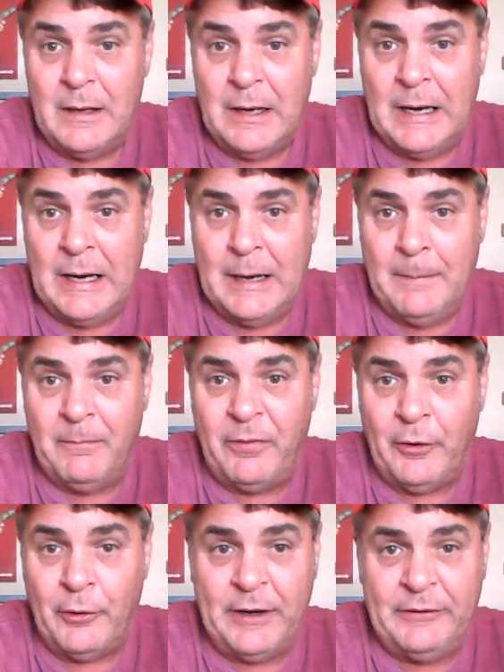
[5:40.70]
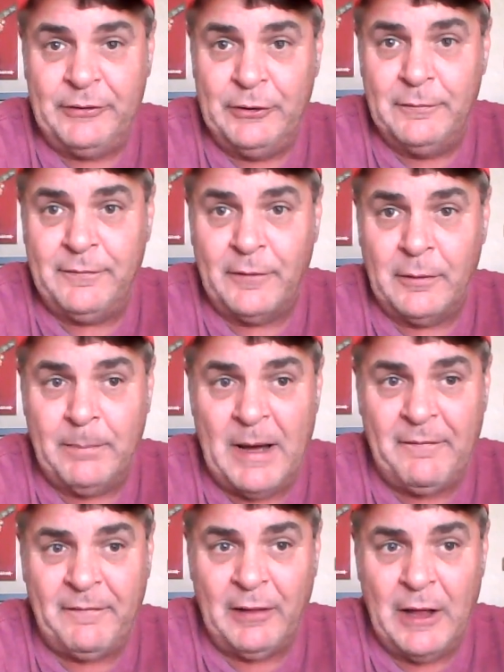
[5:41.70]
Um, 32 for
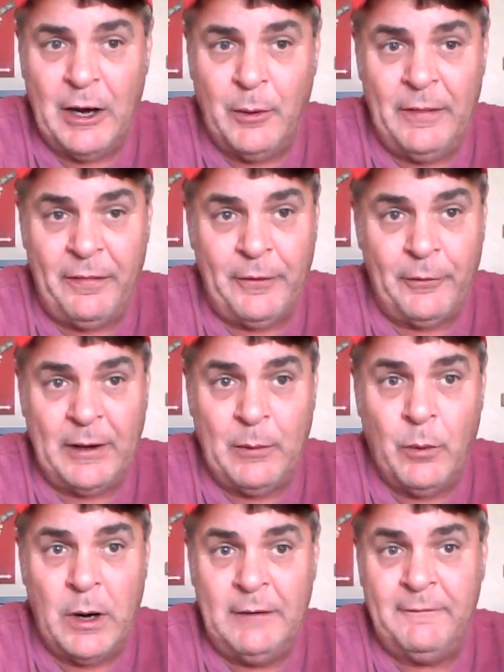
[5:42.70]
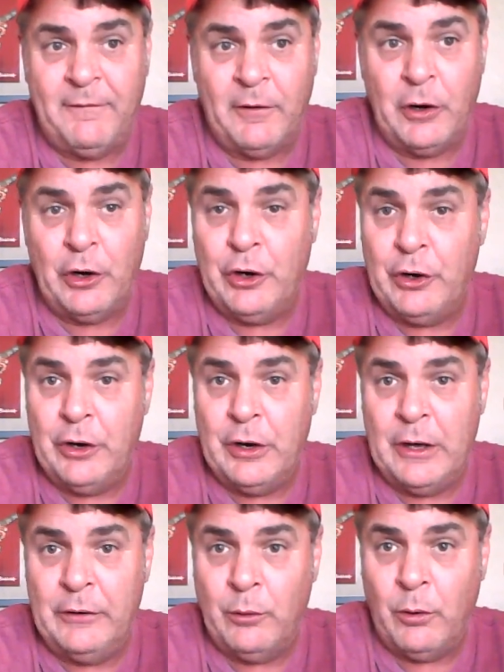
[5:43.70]
Buffalo and 31 for
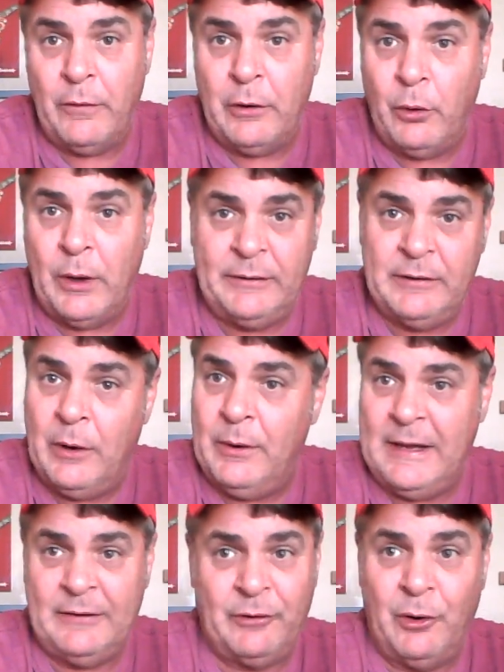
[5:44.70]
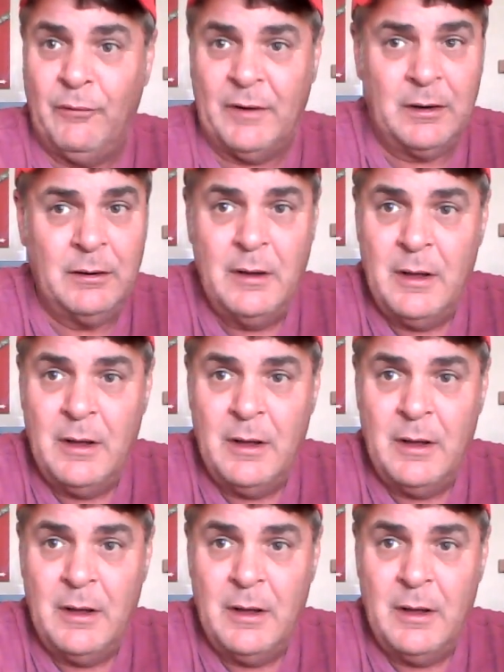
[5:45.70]
uh, Northern Illinois. Tony, it's over.